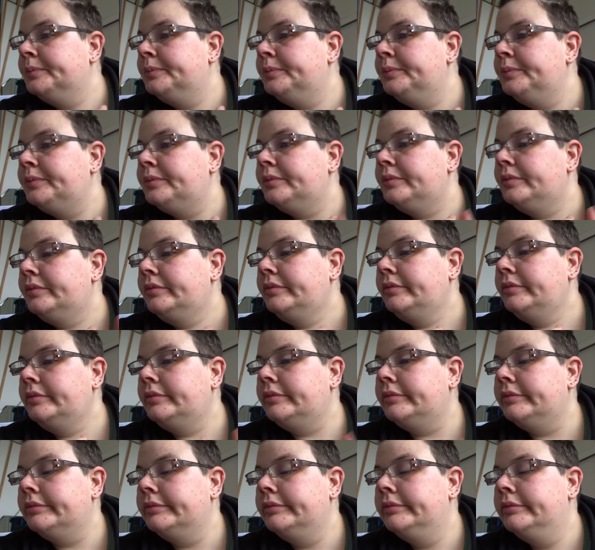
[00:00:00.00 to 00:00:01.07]

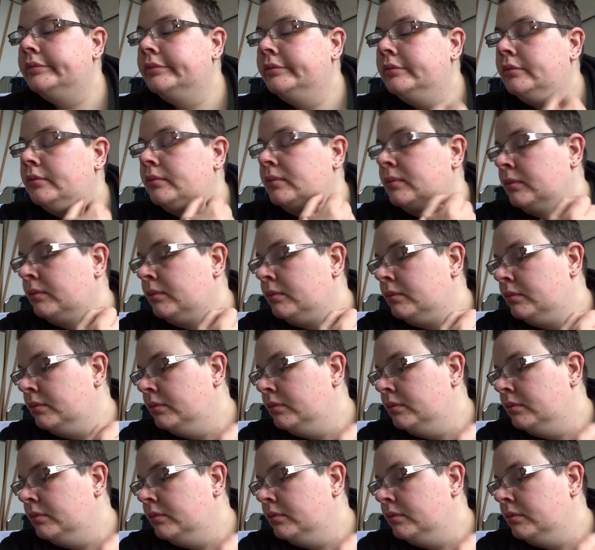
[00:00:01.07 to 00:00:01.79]
Nothing is said.